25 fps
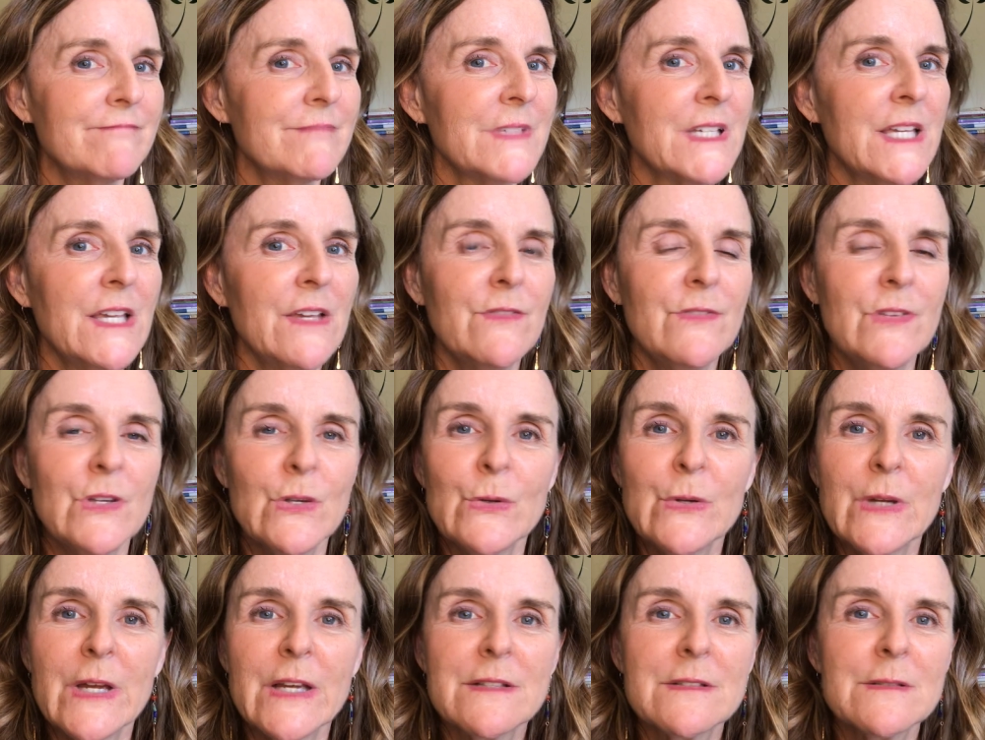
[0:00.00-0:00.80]
give
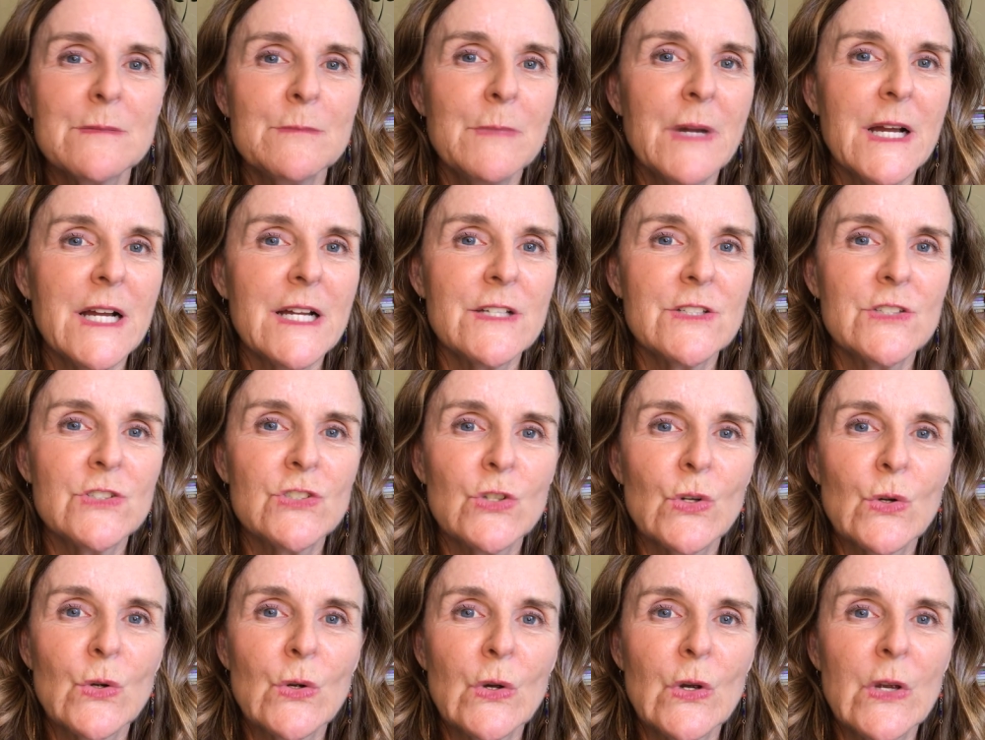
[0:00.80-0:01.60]
you as
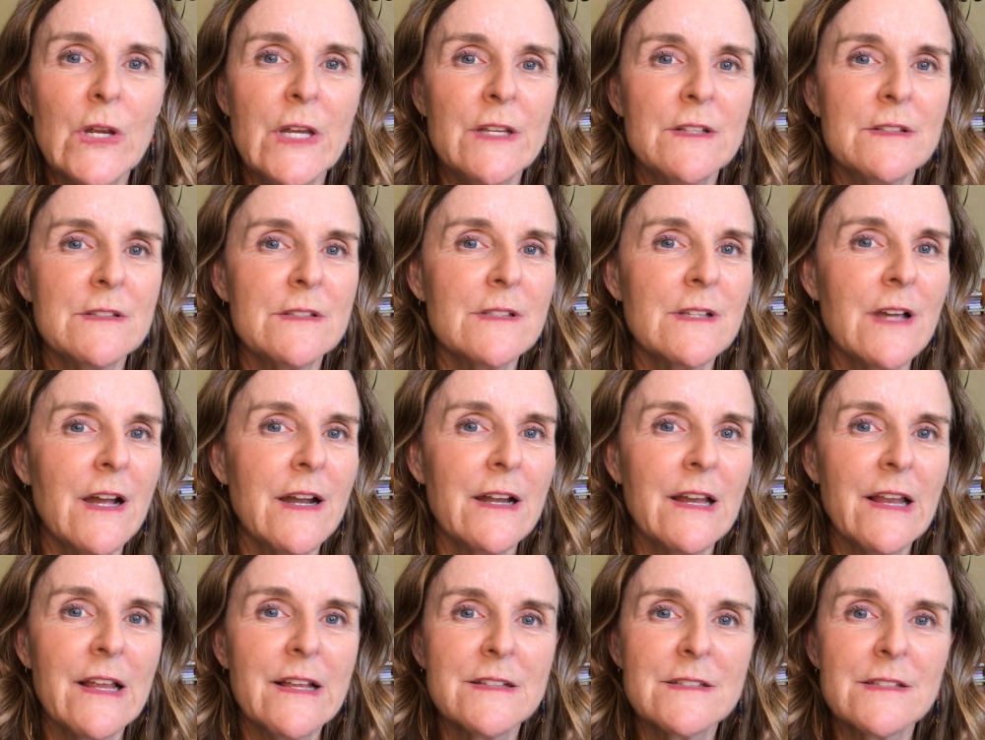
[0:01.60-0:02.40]
much
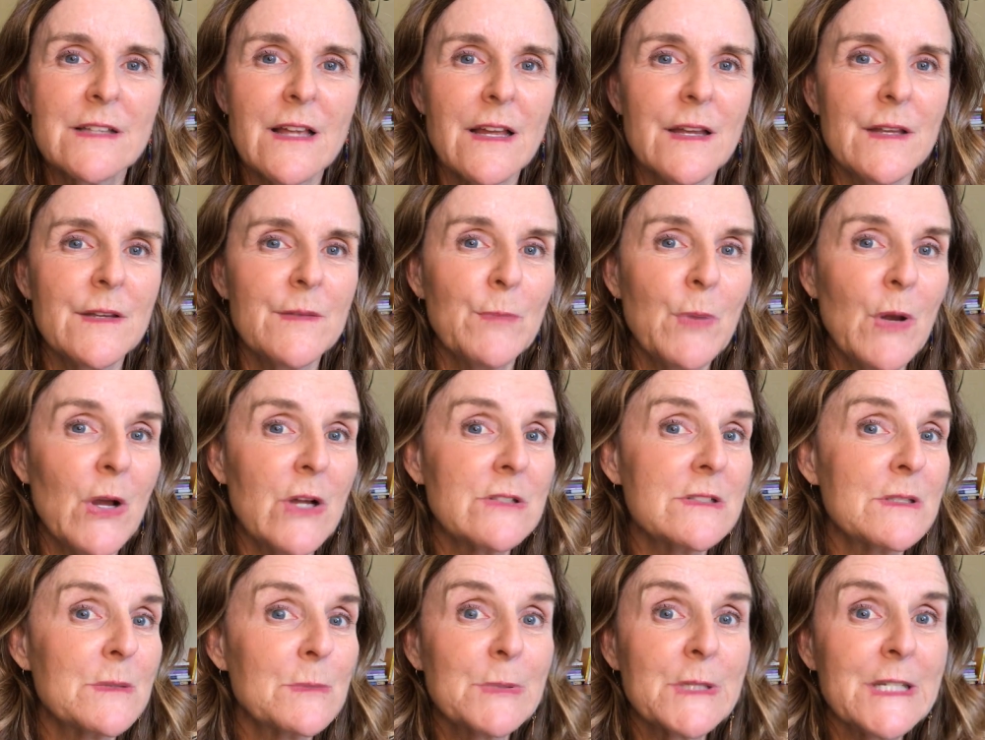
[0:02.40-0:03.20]
insight as I
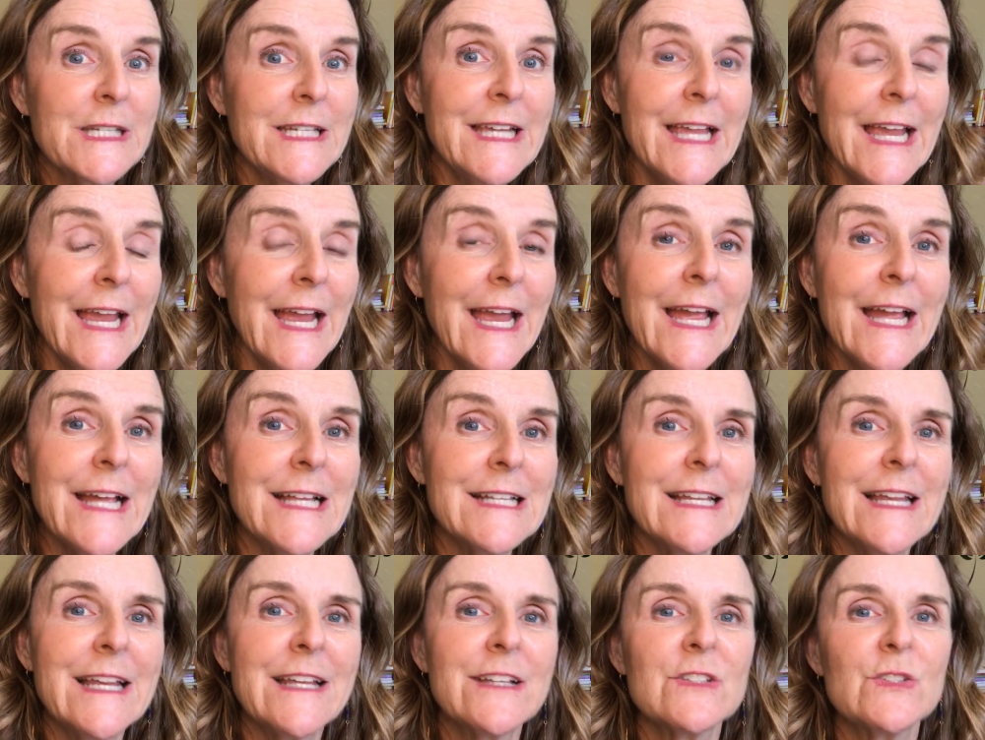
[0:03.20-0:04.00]
possibly
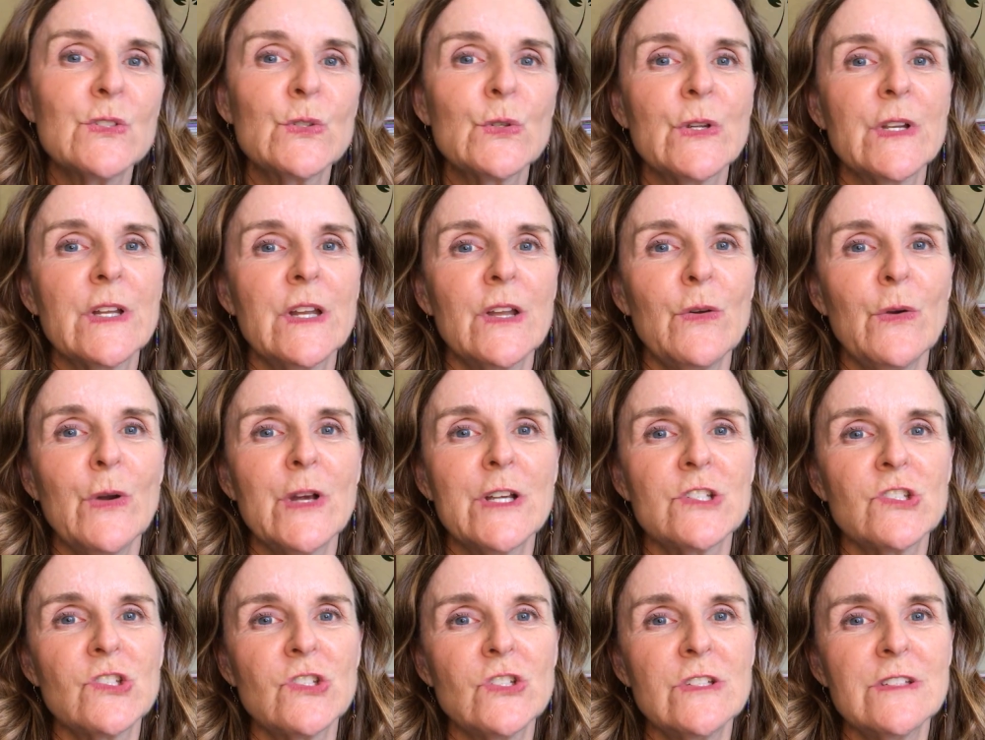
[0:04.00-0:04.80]
can, answer any
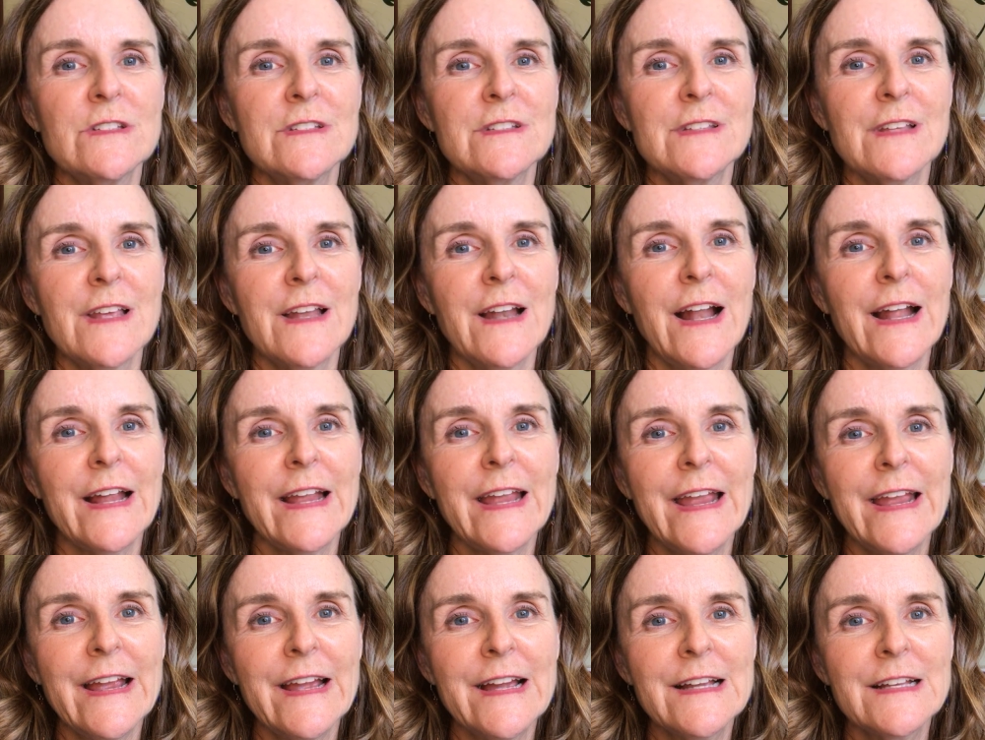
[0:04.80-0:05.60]
questions that I
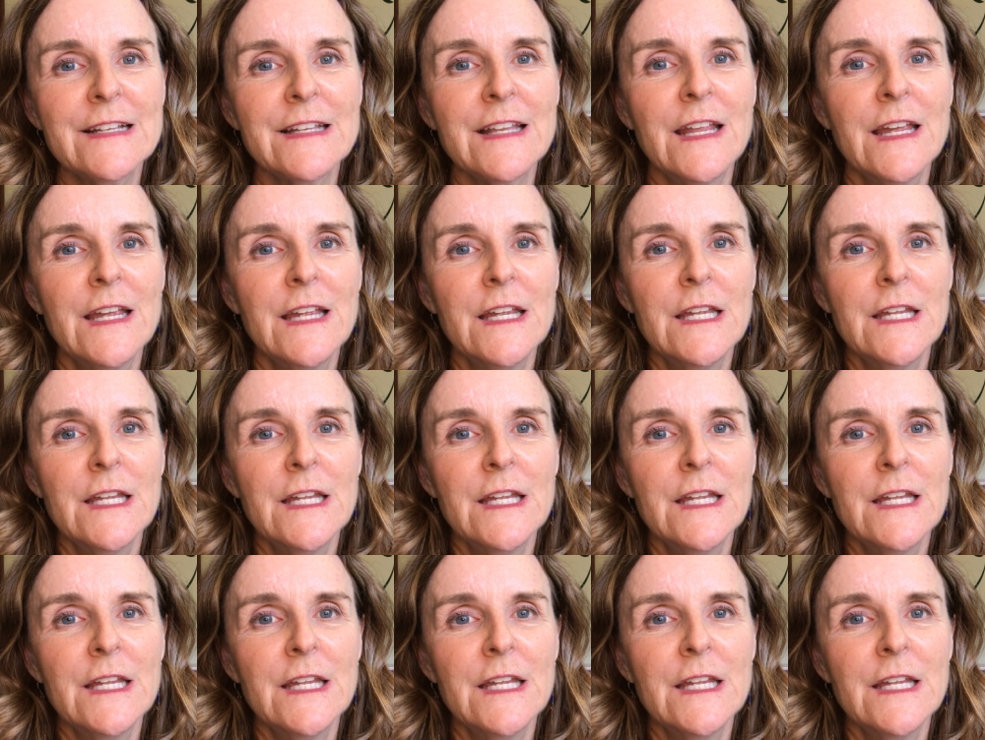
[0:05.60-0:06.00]
can,